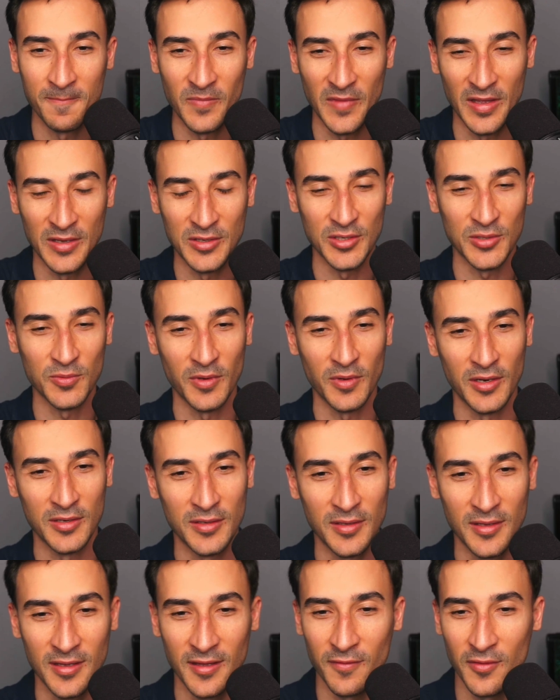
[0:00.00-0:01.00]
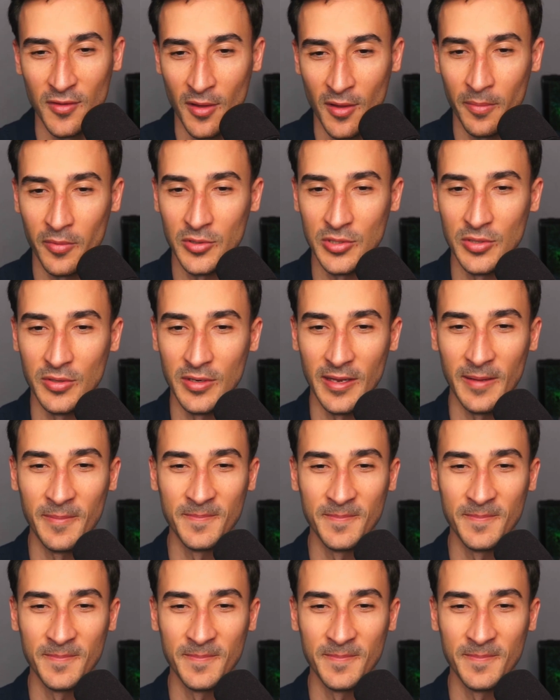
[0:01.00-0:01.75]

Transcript: I just wanted to give you the opportunity.